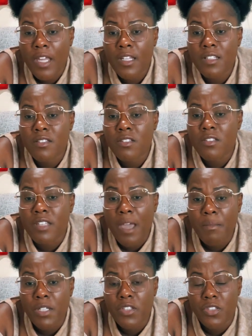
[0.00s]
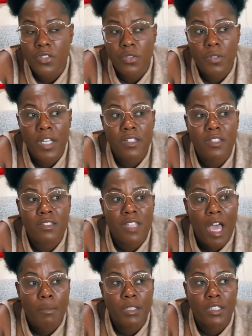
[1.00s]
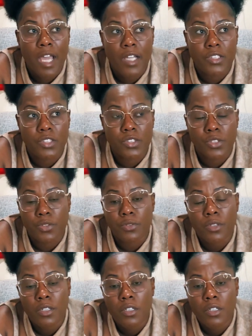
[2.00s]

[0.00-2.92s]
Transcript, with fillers: And it damages you and it sabotages you.